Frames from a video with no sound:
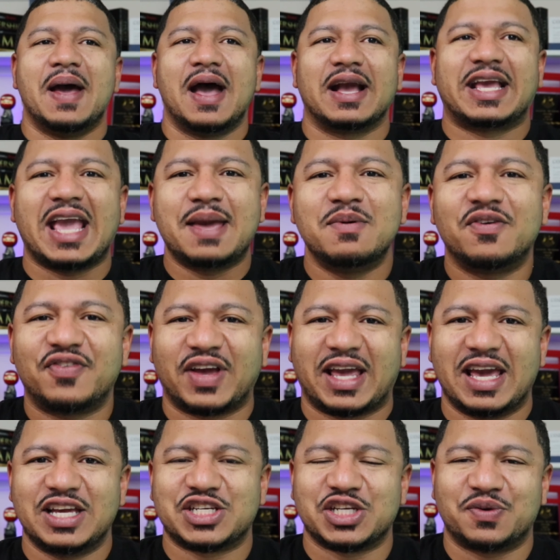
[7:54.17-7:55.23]

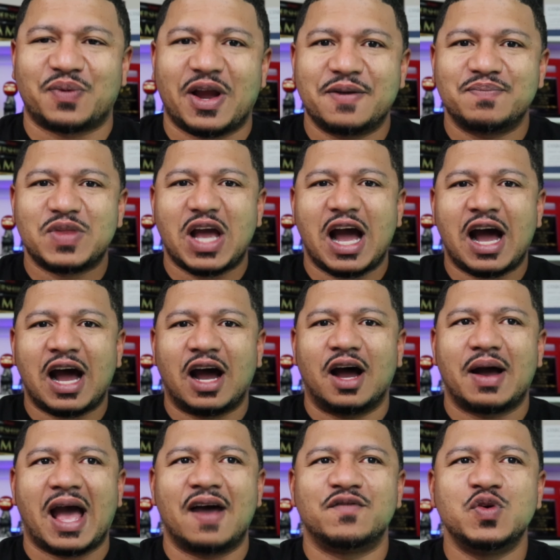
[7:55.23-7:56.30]
Gamification, right?
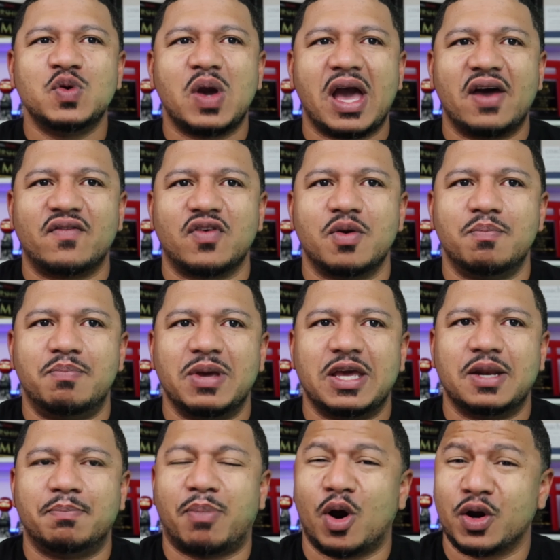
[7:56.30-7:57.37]
Have you ever
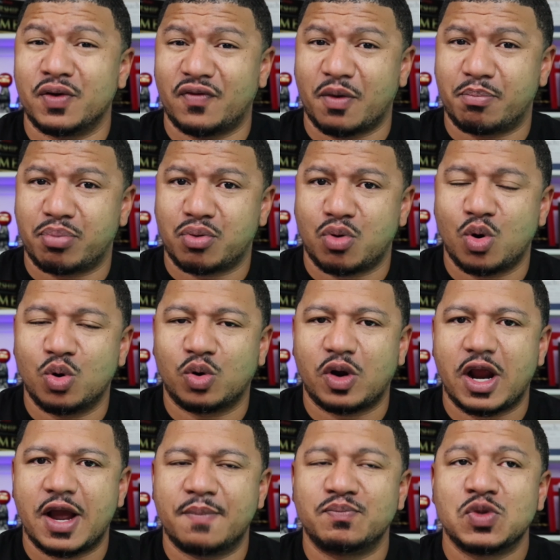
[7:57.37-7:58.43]
been part of a
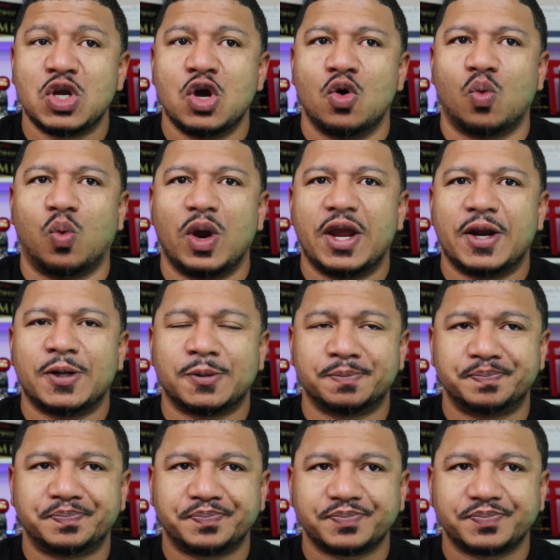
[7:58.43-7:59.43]
program where,